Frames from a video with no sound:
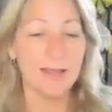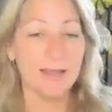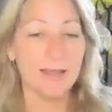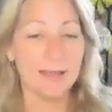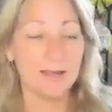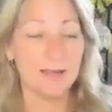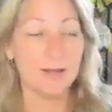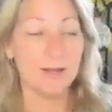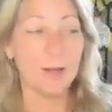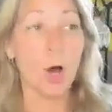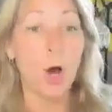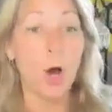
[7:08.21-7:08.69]

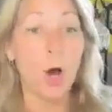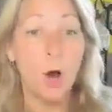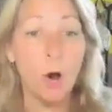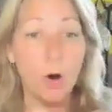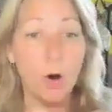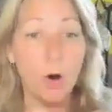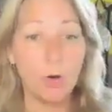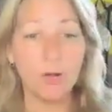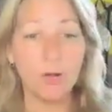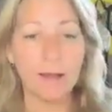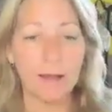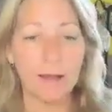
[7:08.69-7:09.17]
in
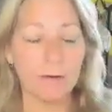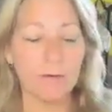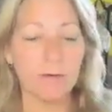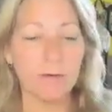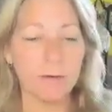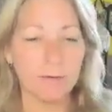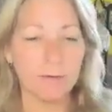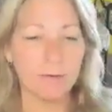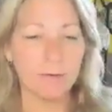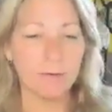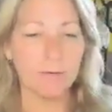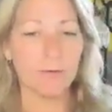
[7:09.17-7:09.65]
all
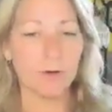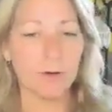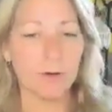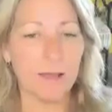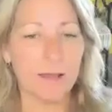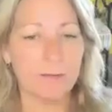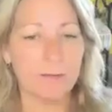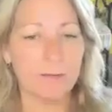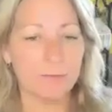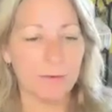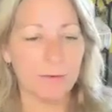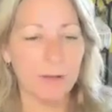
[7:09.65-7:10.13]
areas of your
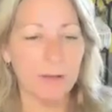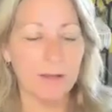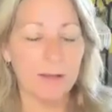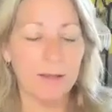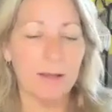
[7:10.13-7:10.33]
life.